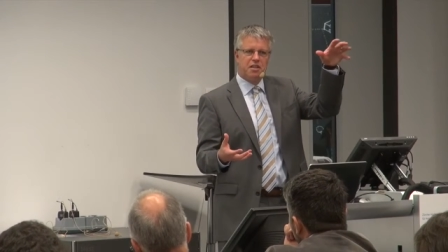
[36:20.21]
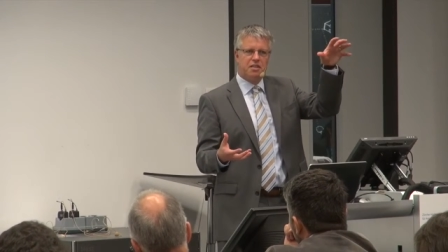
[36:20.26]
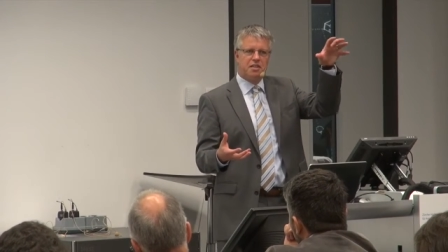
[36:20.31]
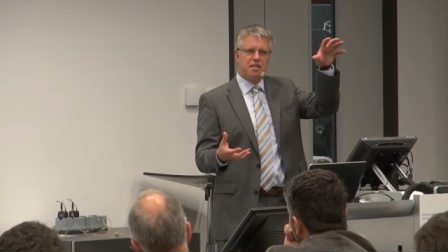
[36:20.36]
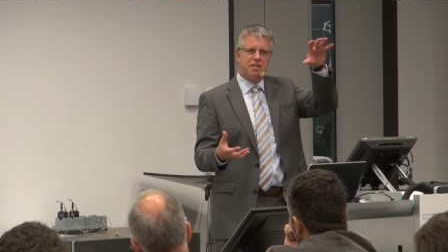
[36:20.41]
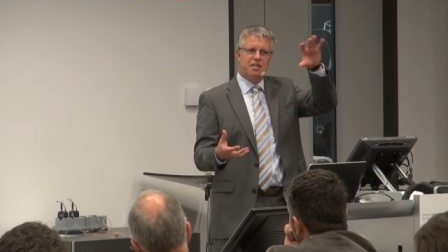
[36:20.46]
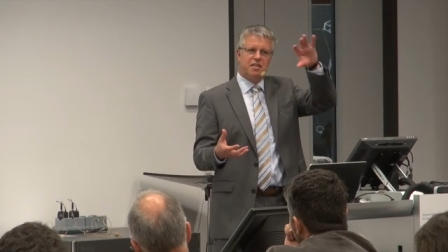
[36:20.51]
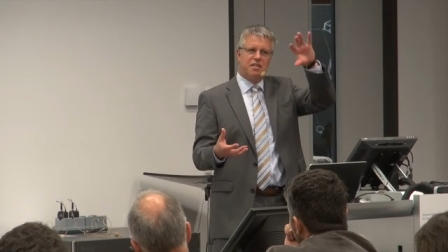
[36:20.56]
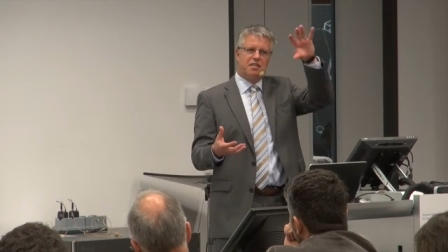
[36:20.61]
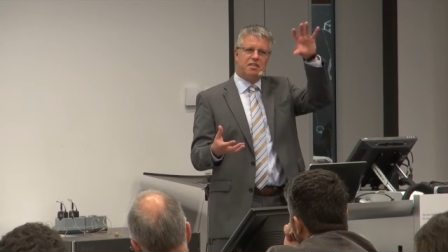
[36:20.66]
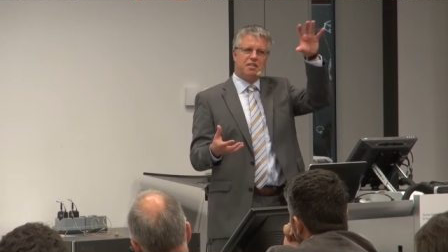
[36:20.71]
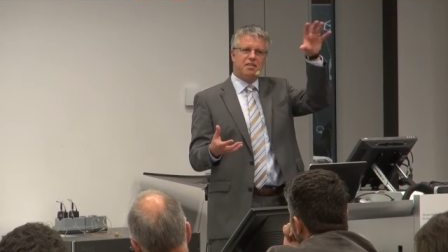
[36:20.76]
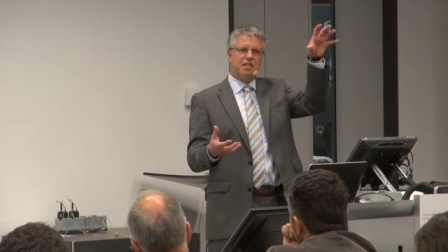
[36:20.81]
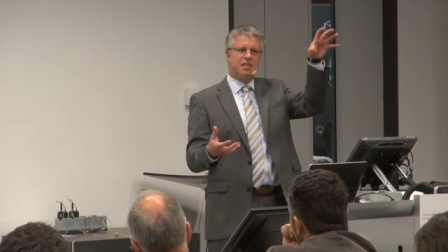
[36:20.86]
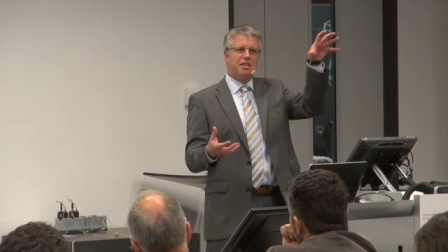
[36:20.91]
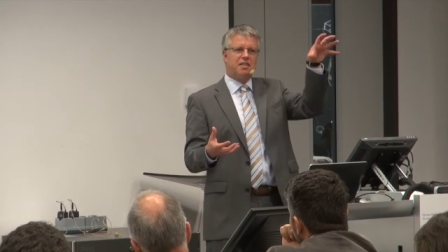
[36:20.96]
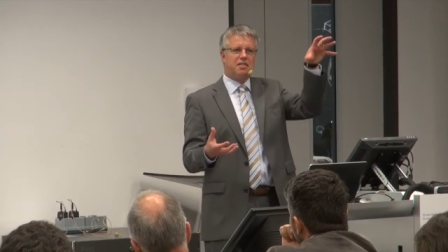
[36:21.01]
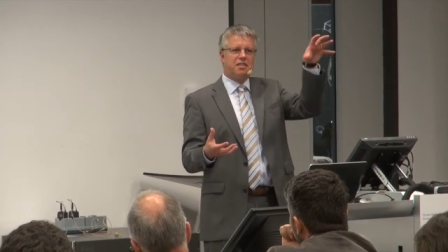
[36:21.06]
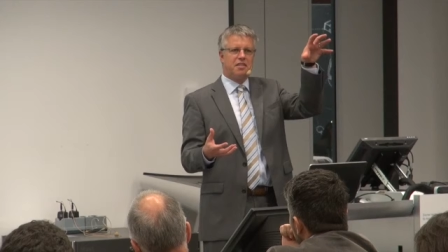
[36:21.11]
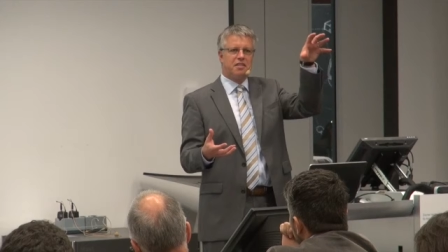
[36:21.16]
the
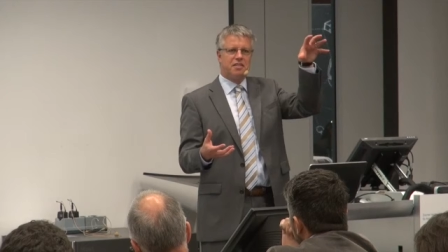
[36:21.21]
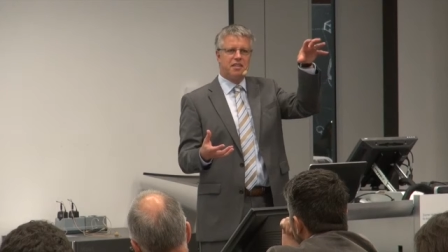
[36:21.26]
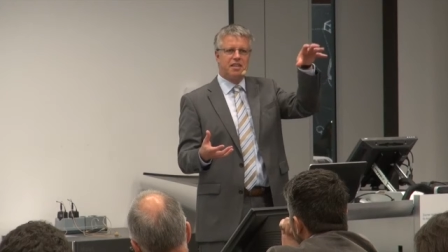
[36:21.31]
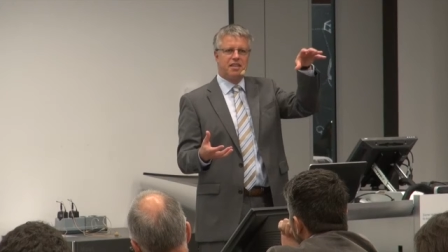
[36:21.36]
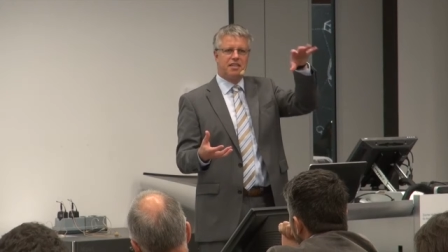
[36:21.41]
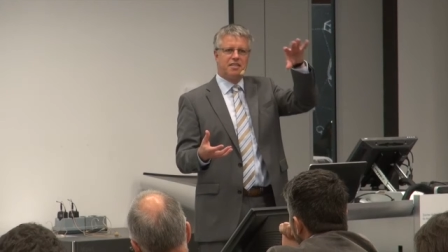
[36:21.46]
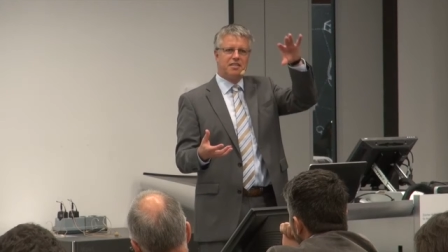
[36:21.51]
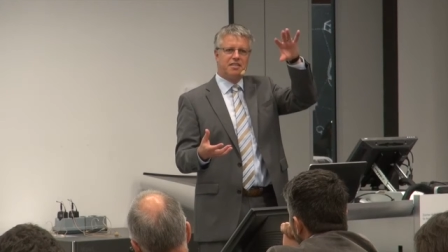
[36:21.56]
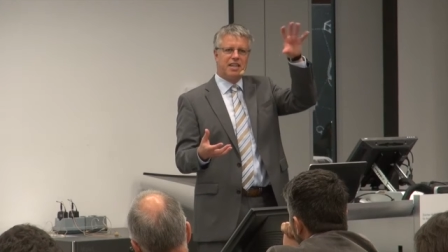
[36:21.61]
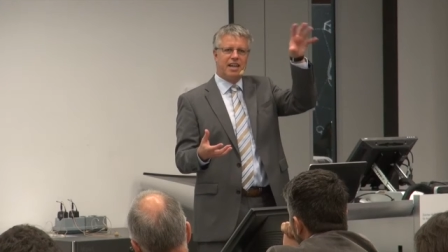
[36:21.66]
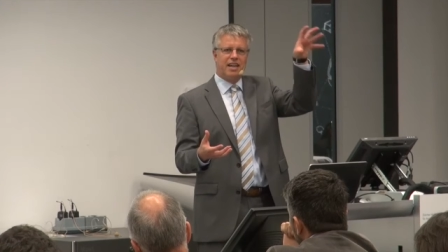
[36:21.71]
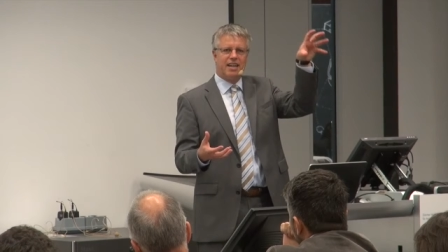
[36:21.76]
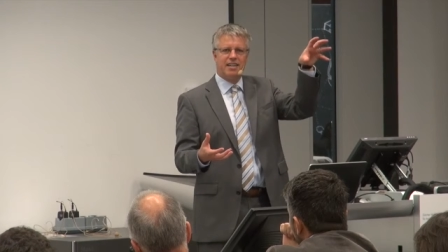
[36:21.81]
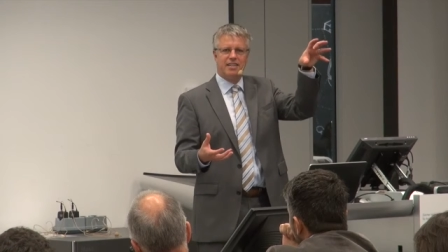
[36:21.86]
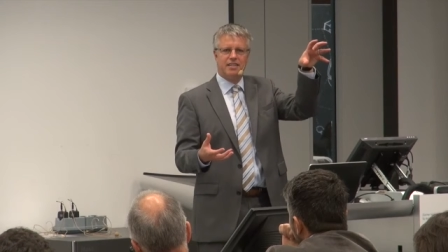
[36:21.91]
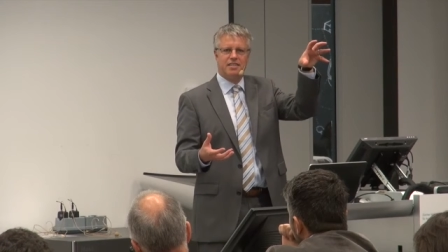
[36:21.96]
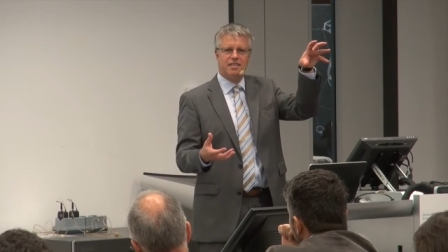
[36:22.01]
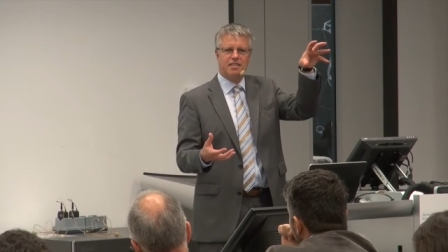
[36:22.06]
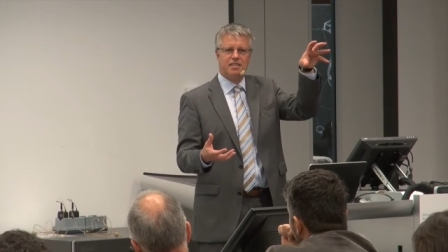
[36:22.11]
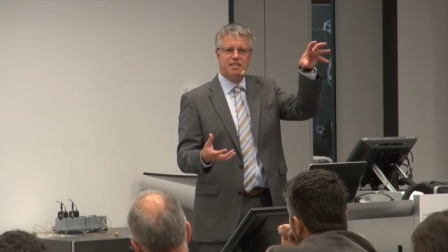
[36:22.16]
data science,
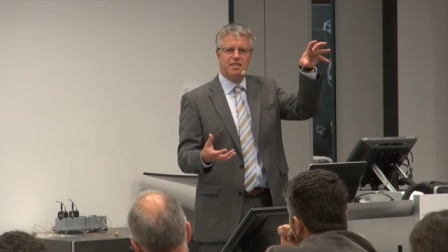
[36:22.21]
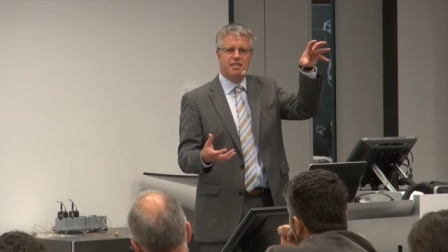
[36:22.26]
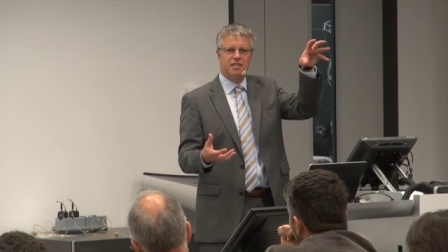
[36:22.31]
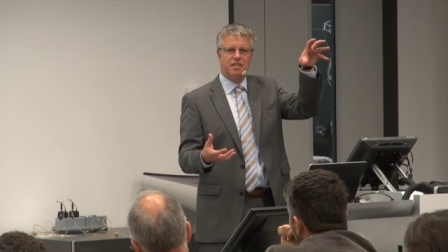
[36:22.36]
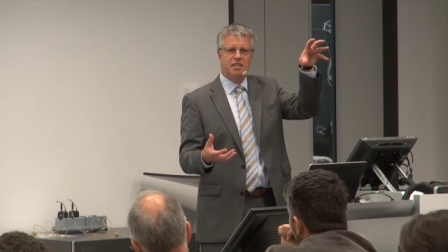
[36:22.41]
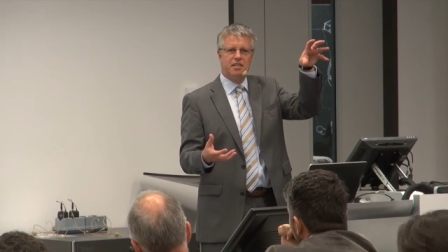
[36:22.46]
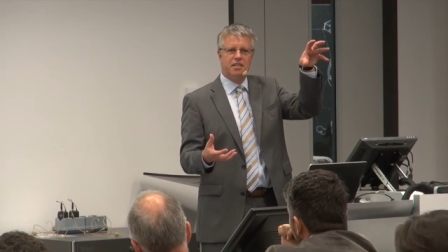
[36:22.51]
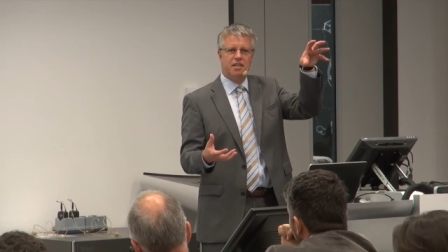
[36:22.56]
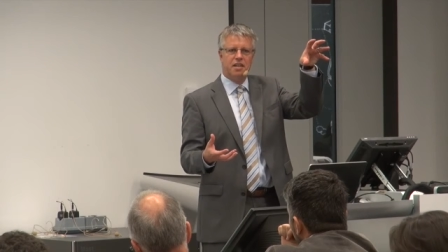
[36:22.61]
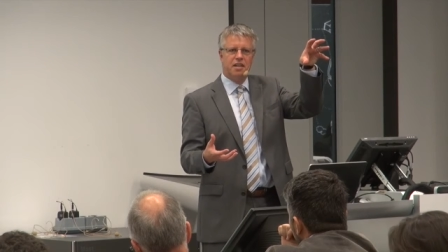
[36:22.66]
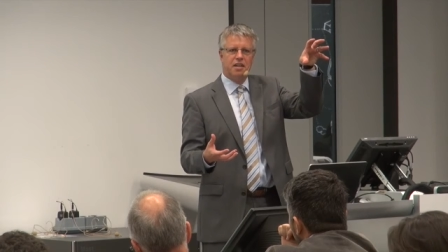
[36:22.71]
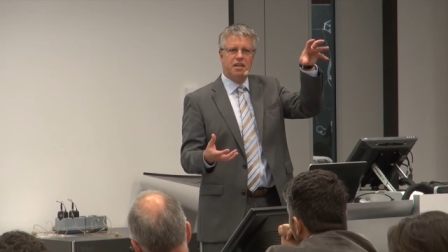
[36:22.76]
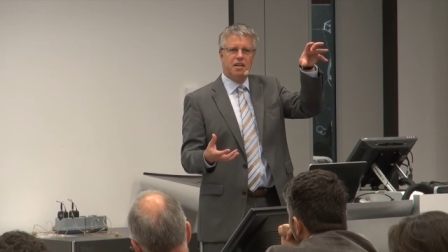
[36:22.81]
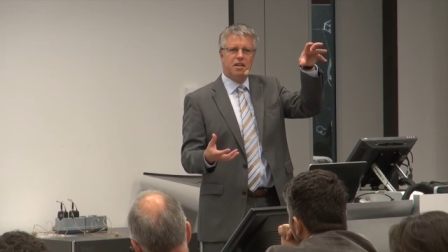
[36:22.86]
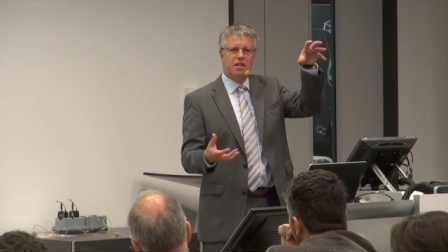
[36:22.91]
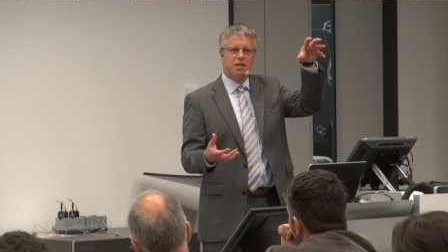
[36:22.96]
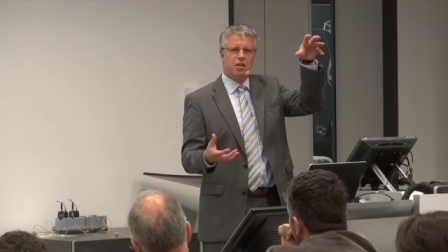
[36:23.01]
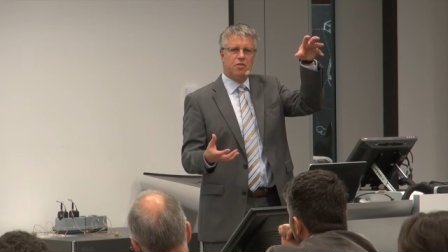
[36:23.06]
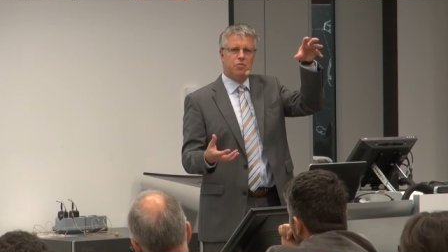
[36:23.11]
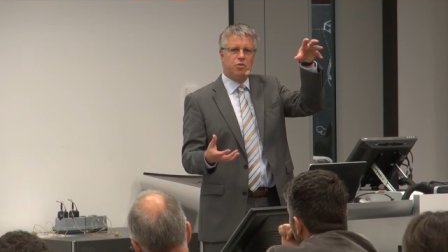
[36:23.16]
ICT
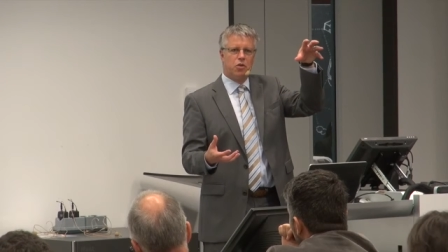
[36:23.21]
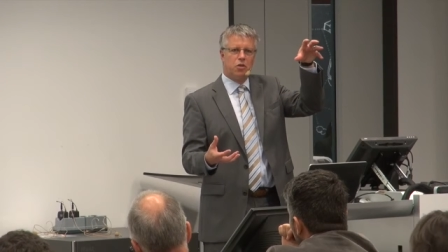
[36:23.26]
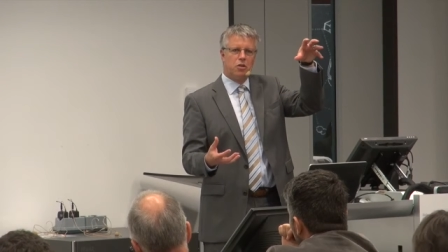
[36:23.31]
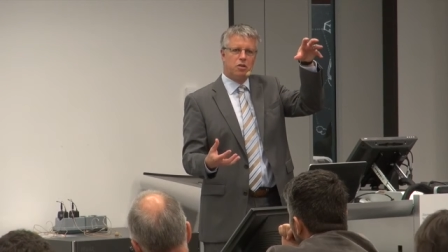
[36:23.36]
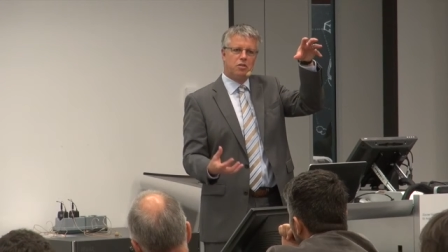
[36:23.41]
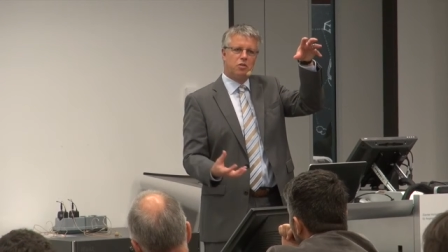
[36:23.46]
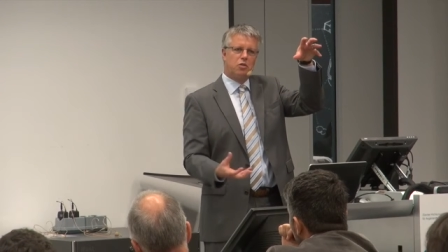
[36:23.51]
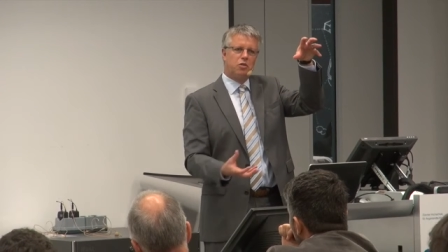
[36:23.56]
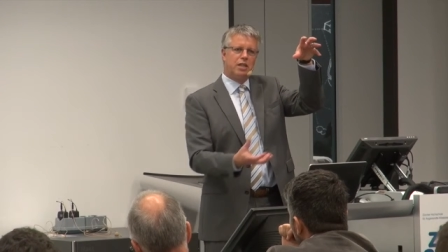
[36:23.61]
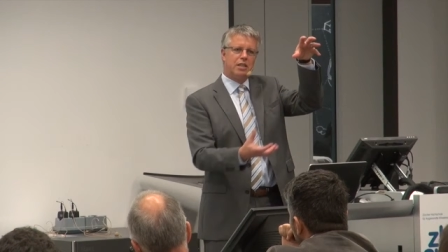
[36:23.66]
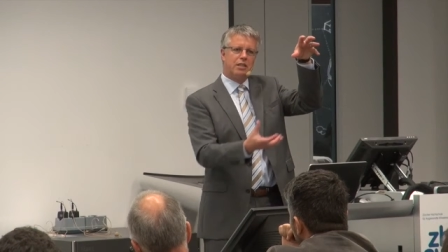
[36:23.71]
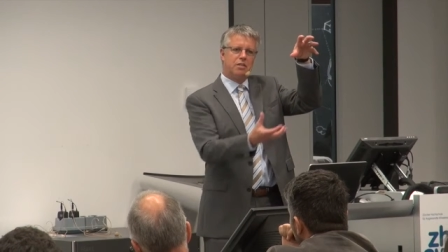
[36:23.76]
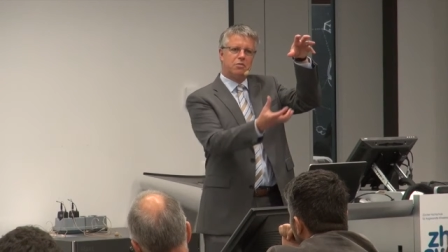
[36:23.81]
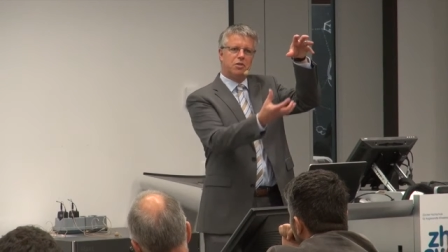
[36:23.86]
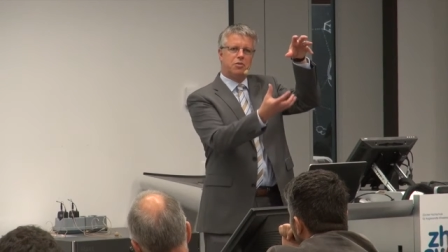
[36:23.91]
world together